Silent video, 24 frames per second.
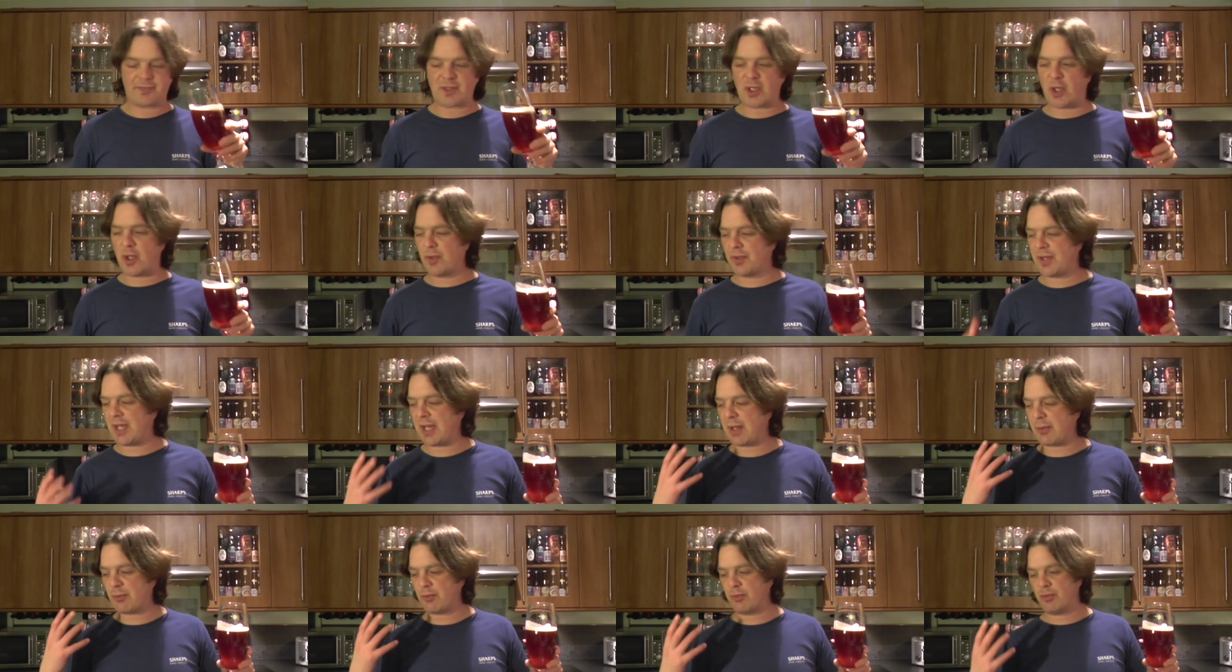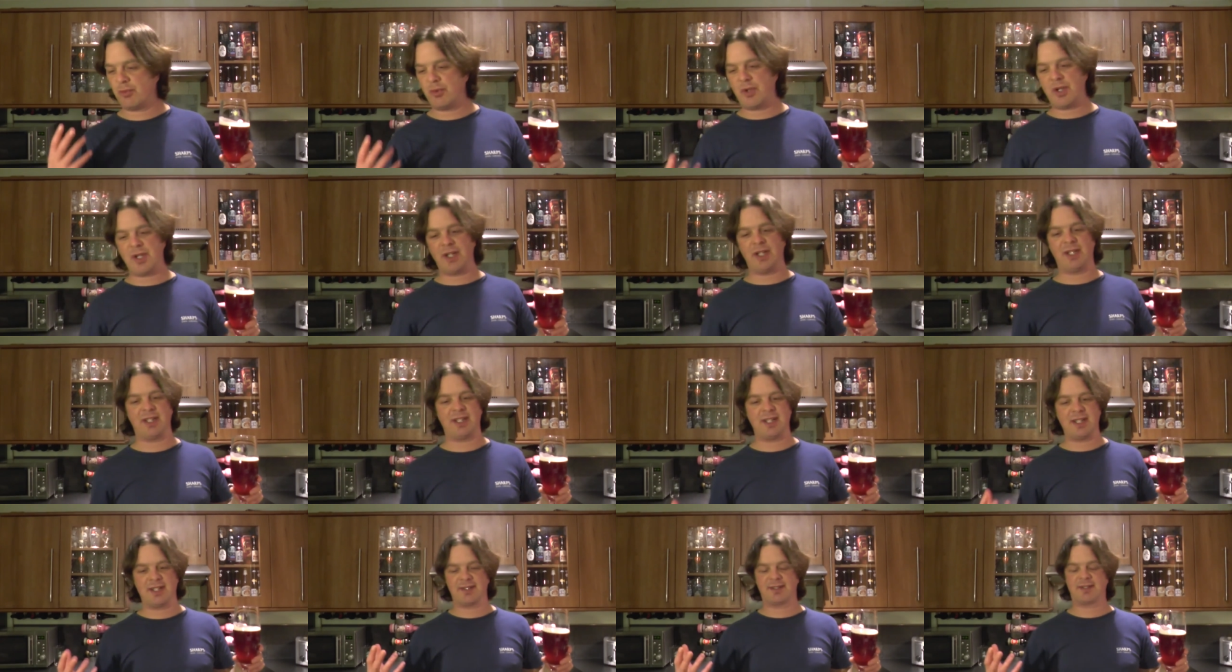Oh, that
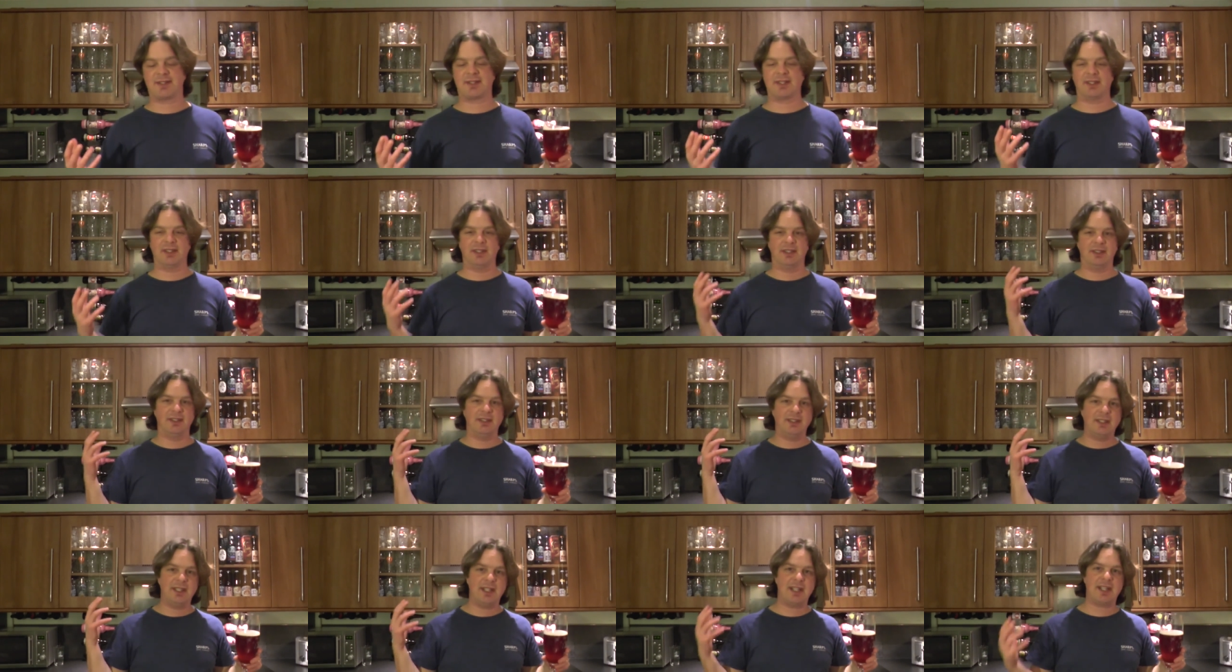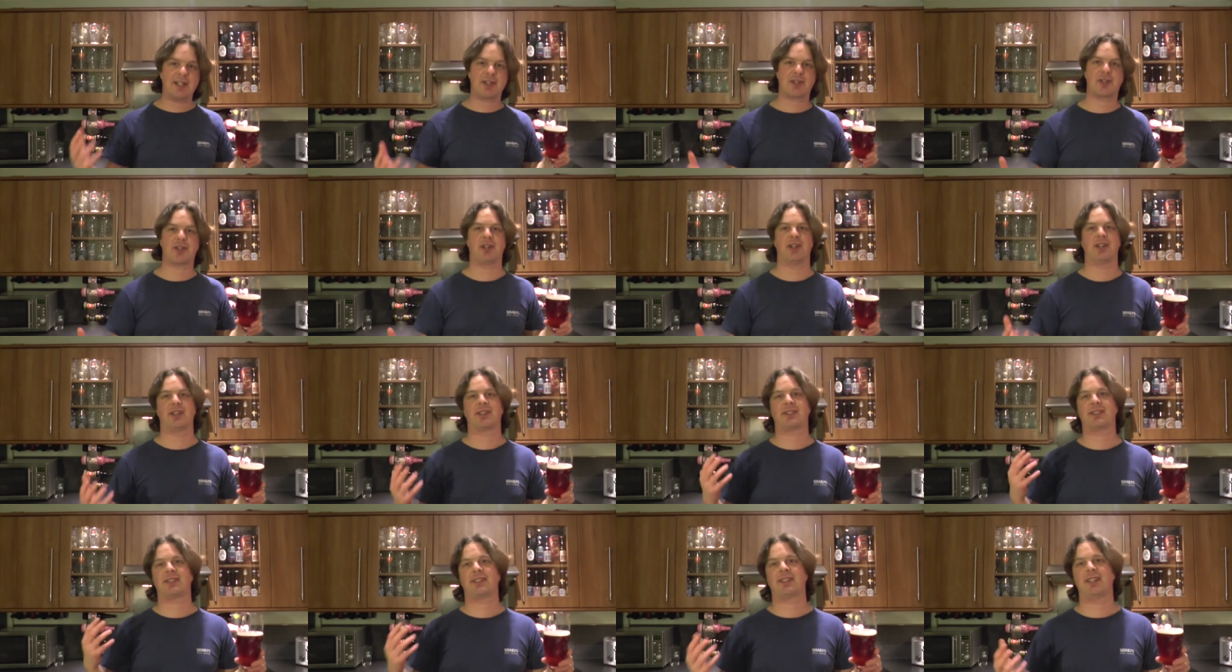really is
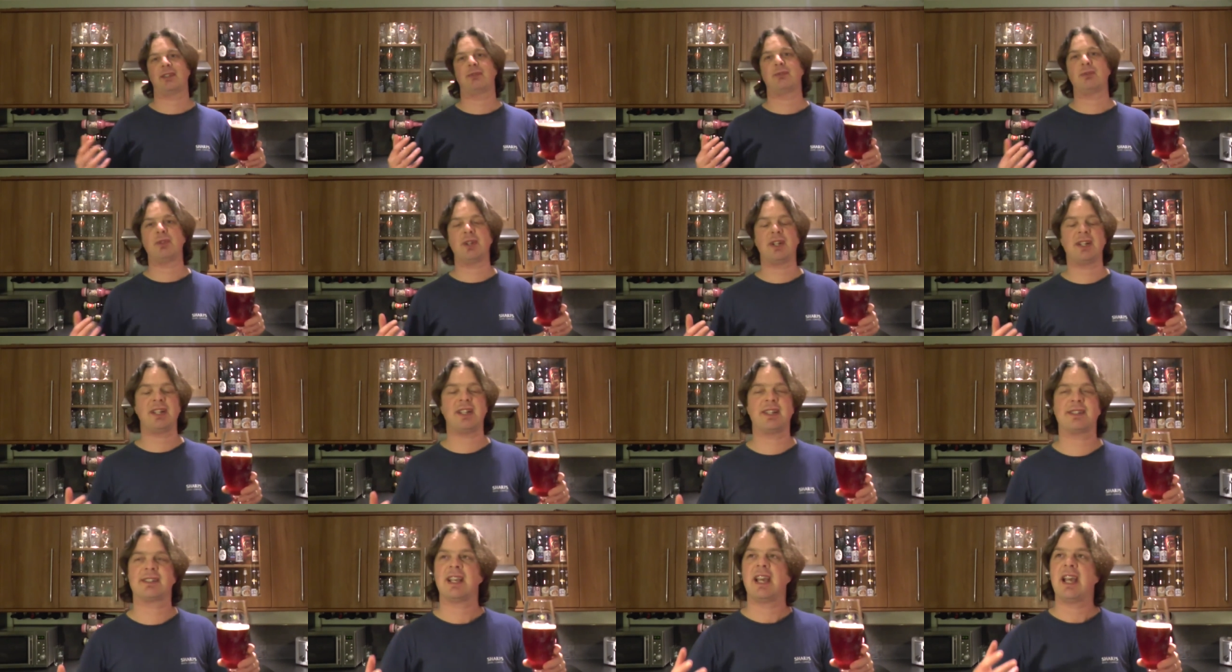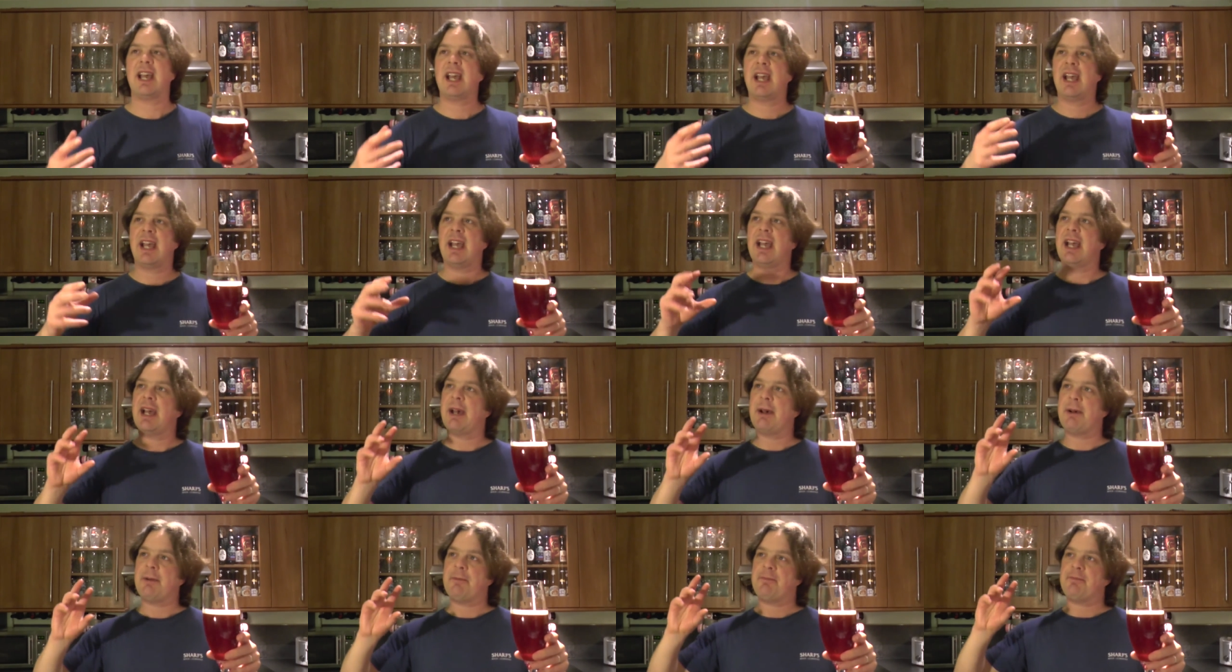delicious. It really is.
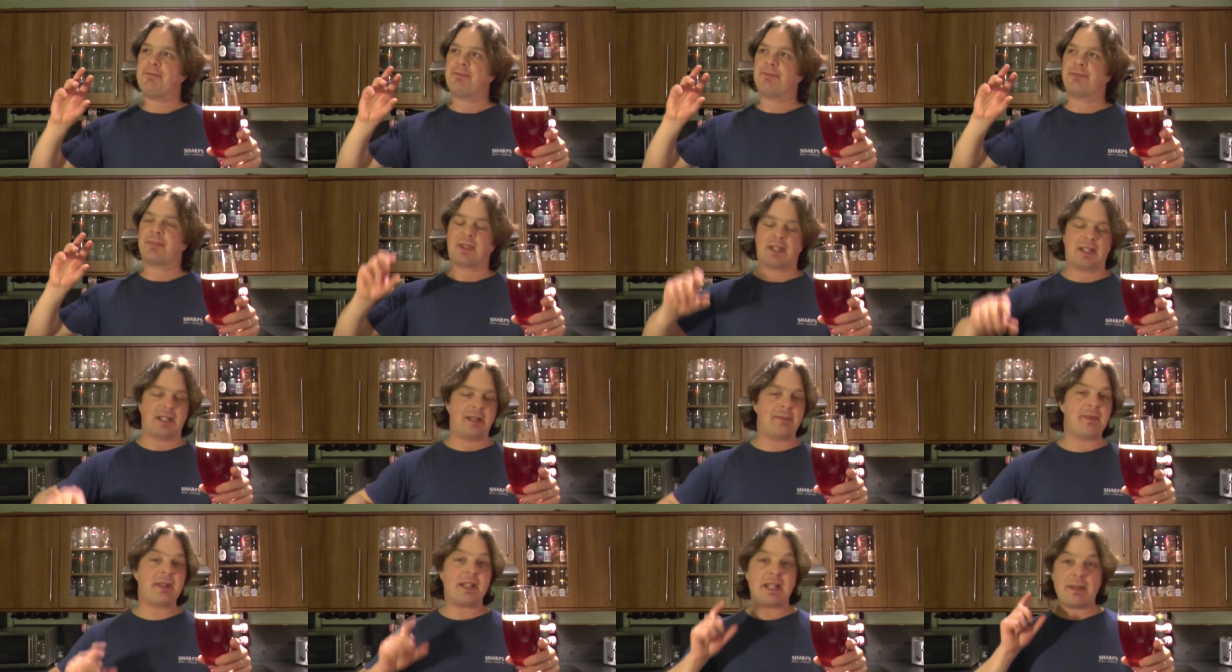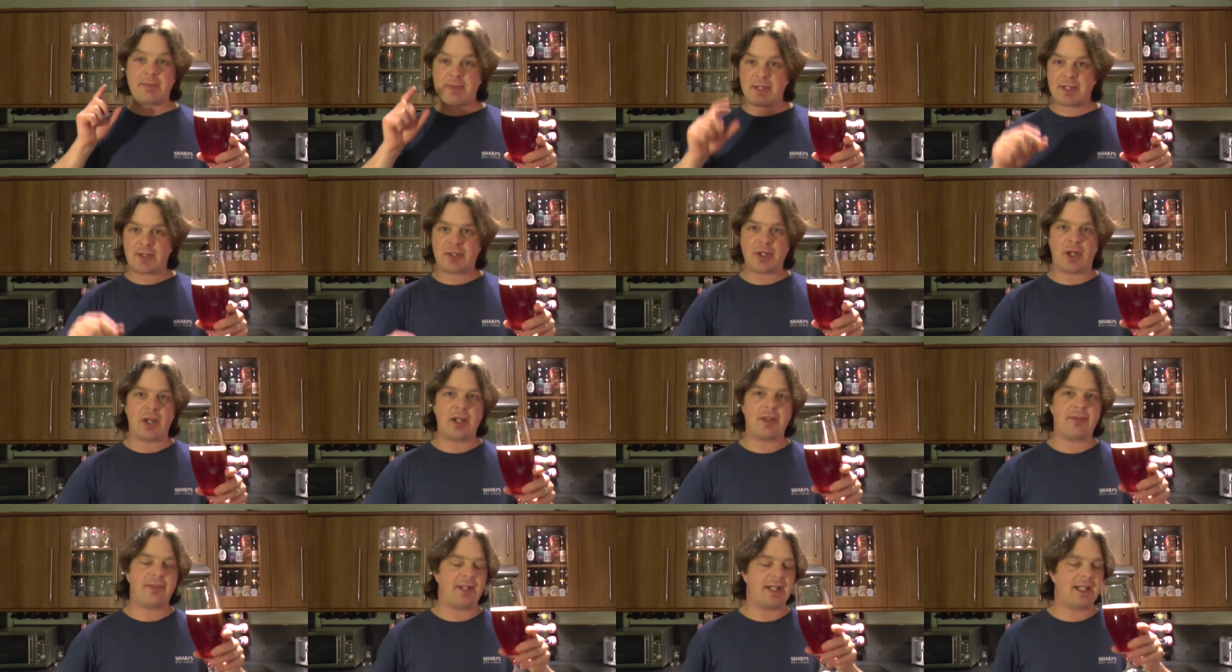Let me, let me
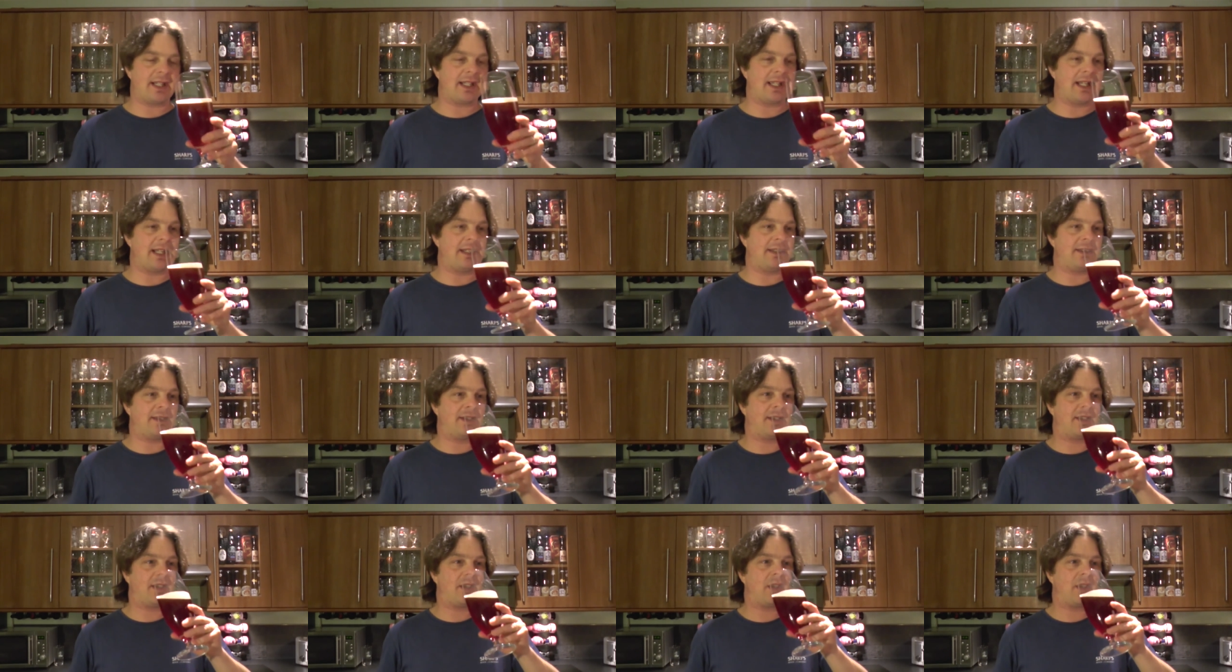dive in again.